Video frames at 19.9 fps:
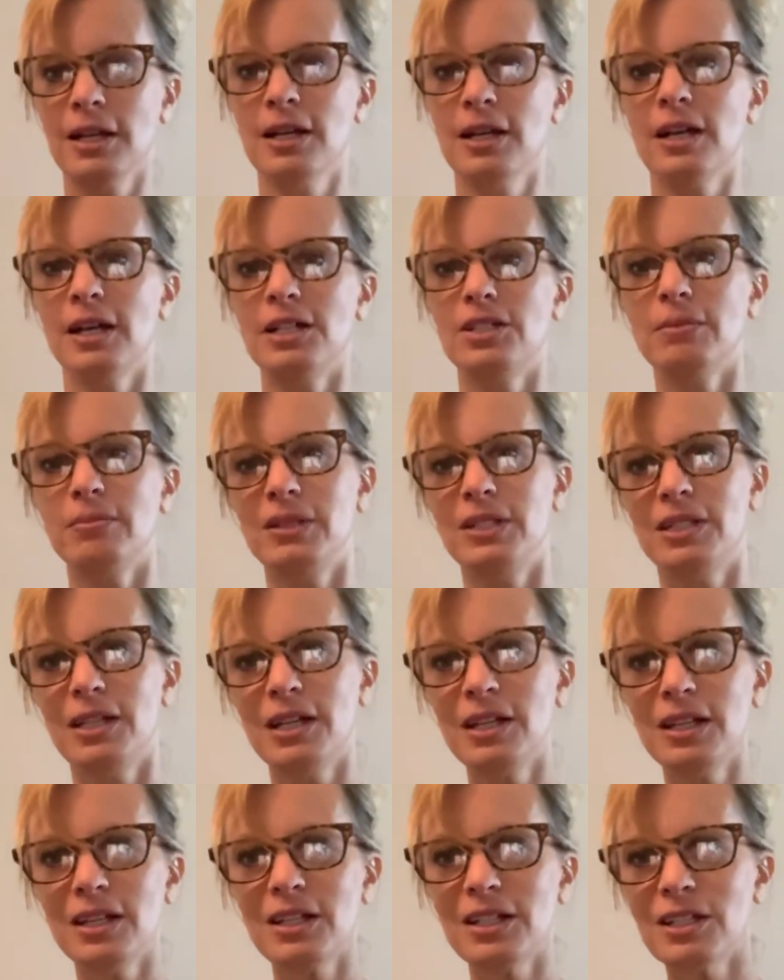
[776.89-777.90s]
I should be
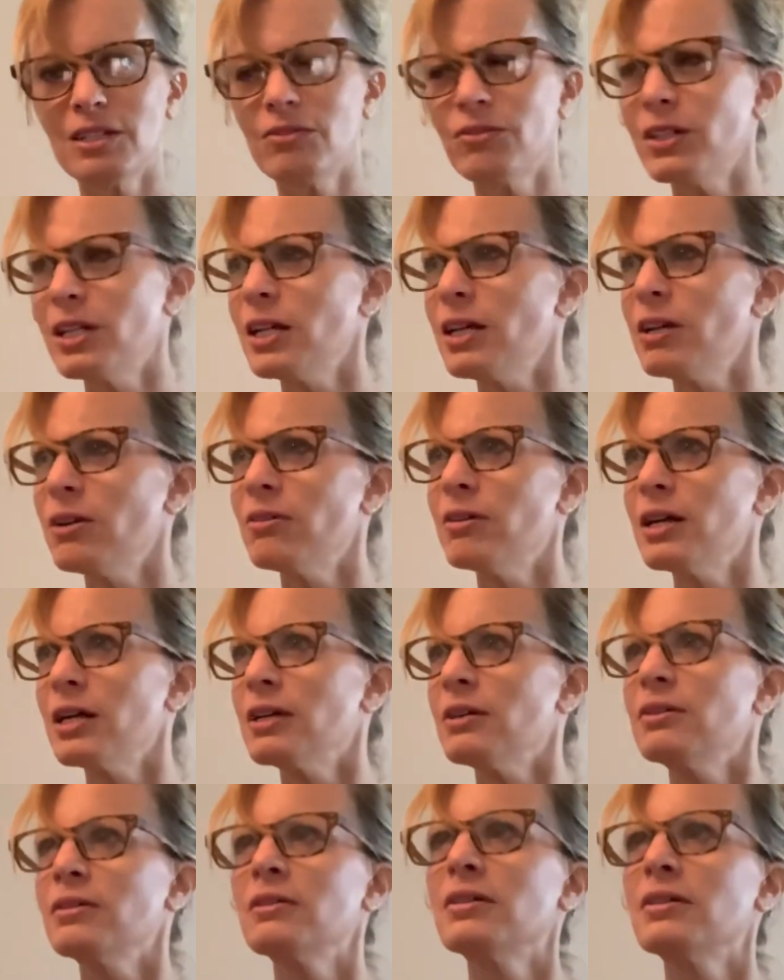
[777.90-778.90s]
sending this video
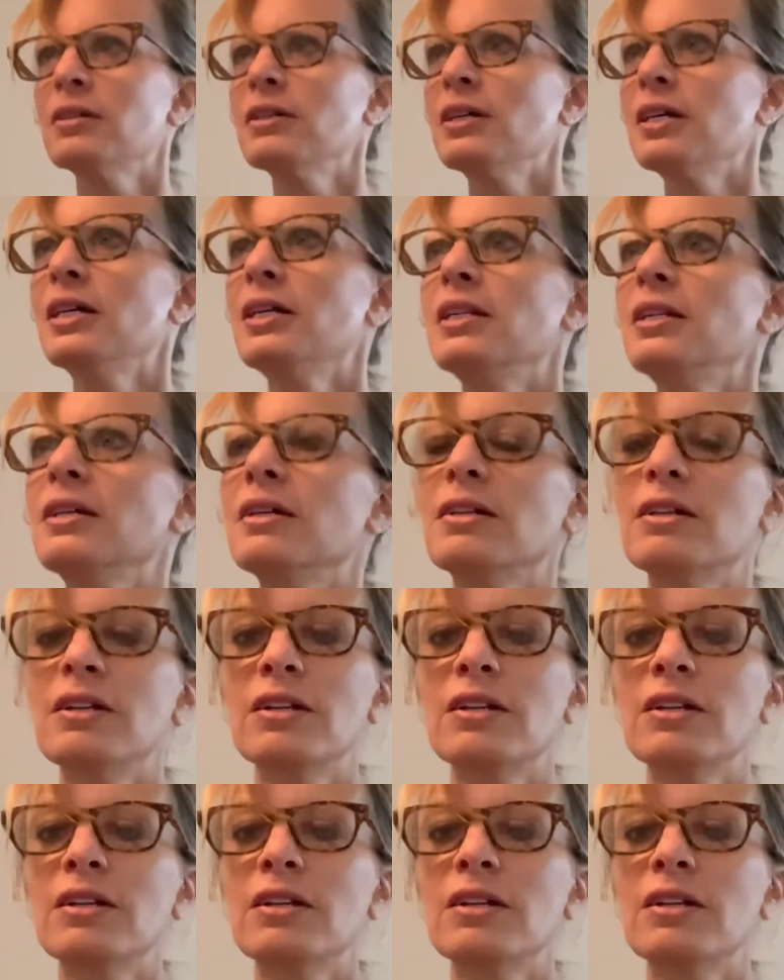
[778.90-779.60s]
out on